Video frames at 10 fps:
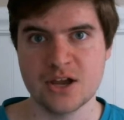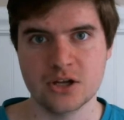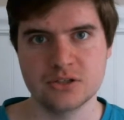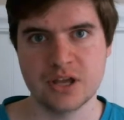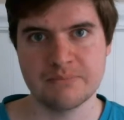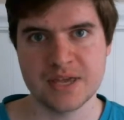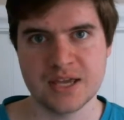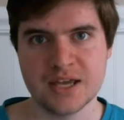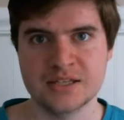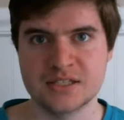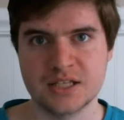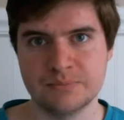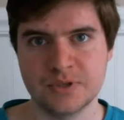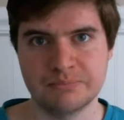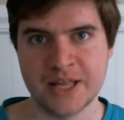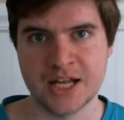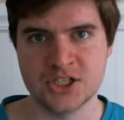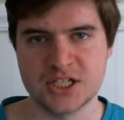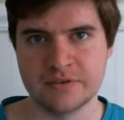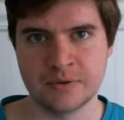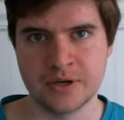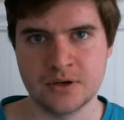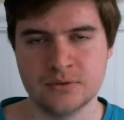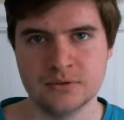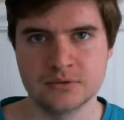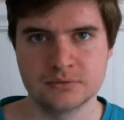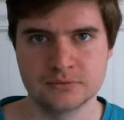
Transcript: be all you can be, and sleep with Blanche Devereaux.